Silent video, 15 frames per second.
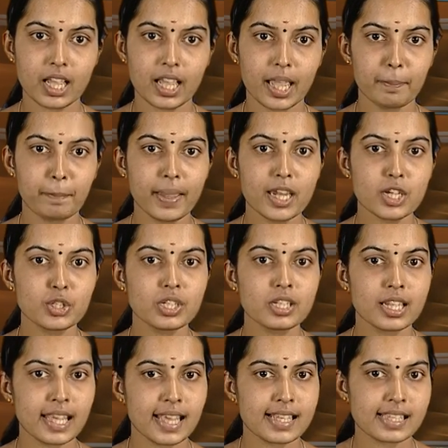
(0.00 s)
A
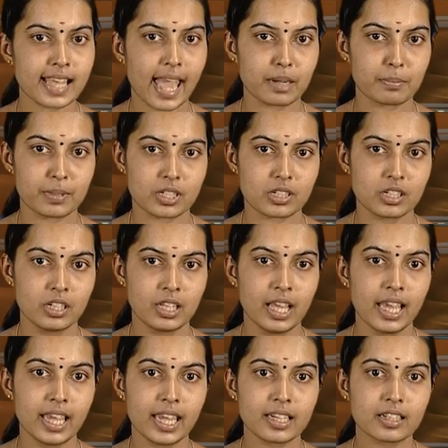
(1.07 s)
patient is admitted
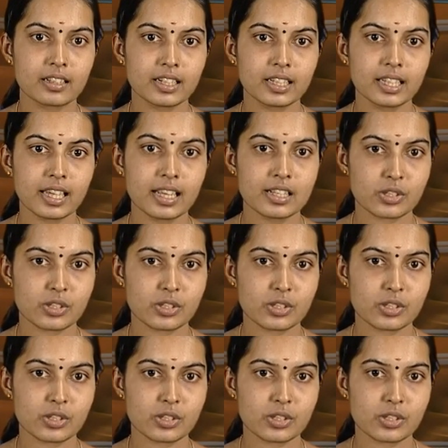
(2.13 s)
in critical